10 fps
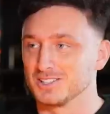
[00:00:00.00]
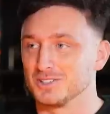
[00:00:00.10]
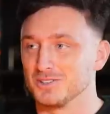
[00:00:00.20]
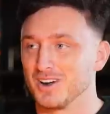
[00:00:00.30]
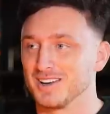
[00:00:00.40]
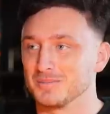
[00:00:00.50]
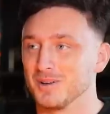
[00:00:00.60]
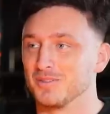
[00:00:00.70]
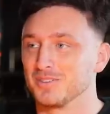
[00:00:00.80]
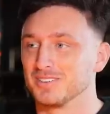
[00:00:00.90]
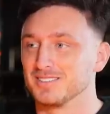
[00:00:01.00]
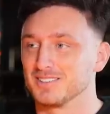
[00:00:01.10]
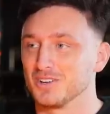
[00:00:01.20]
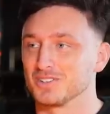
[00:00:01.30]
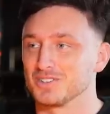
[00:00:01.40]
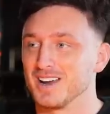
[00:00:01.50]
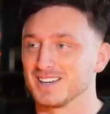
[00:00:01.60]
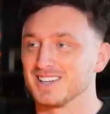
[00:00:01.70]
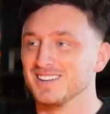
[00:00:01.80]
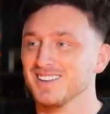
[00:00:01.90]
a two grand a month
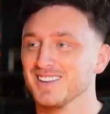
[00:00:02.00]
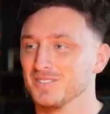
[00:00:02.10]
contract yeah